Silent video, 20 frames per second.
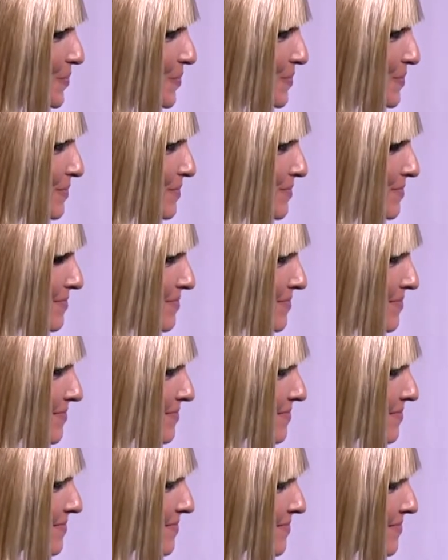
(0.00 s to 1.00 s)

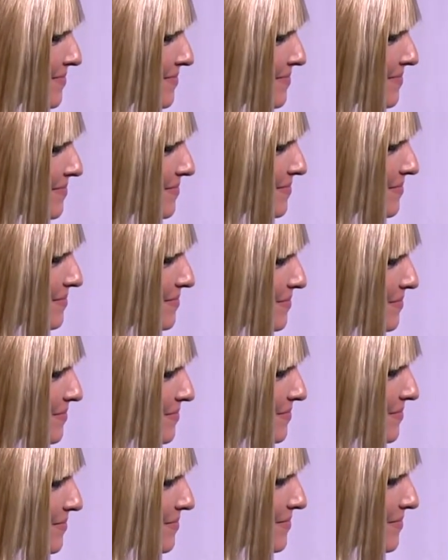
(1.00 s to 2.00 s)

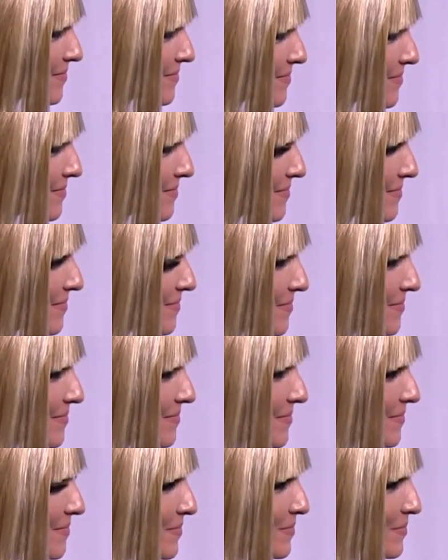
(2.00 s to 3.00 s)

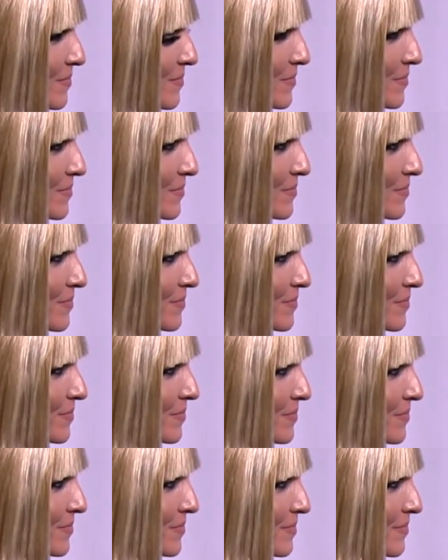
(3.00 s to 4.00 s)

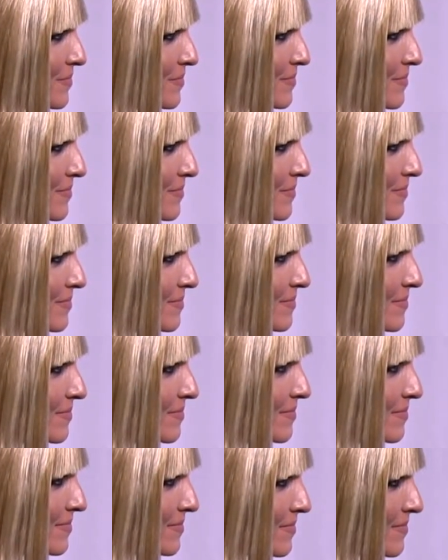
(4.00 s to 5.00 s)

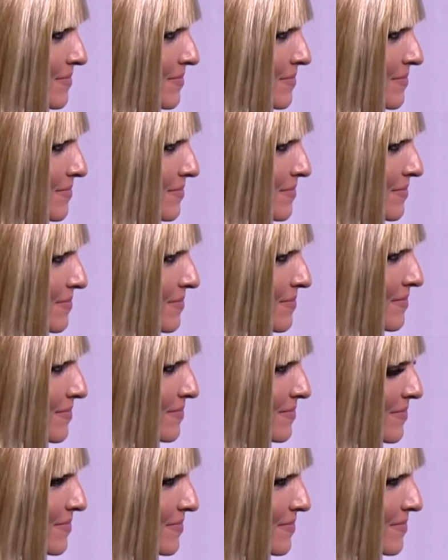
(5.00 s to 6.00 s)

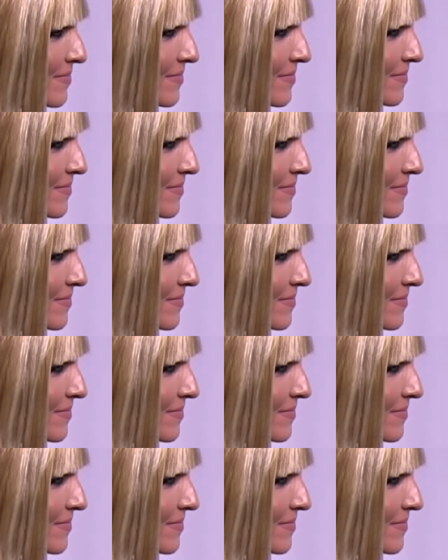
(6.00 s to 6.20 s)
(not speaking)